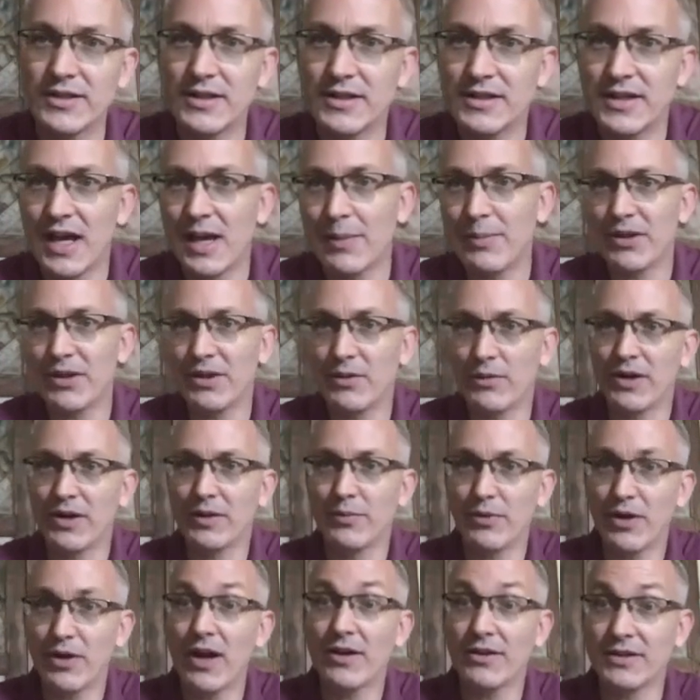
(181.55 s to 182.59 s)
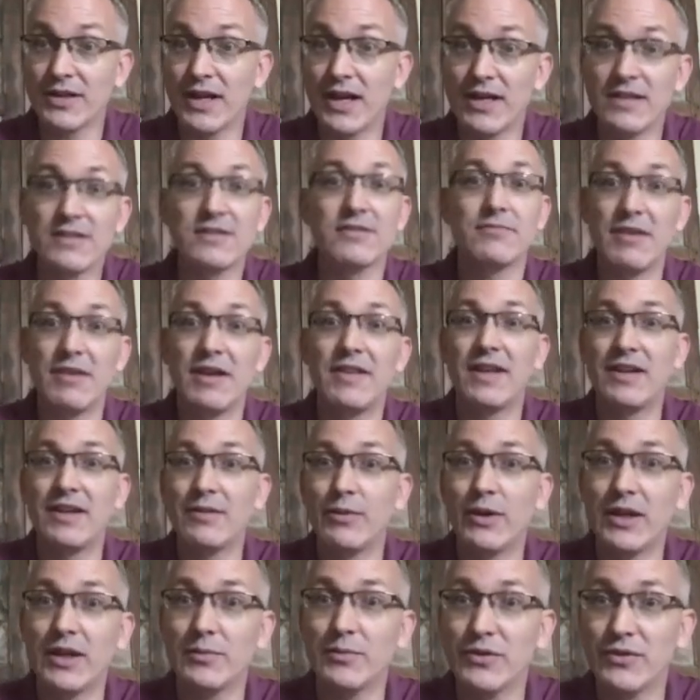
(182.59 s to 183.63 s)
topic you want to prioritize, and then
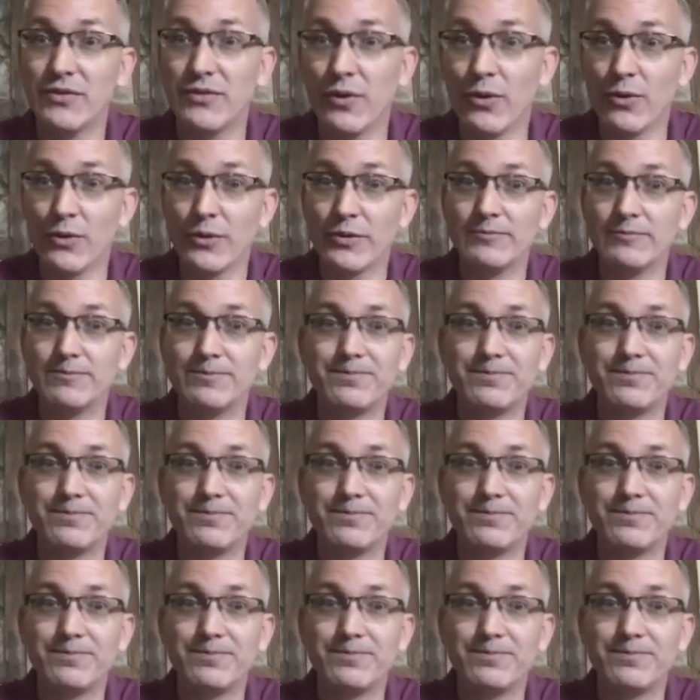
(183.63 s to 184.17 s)
we can move forward.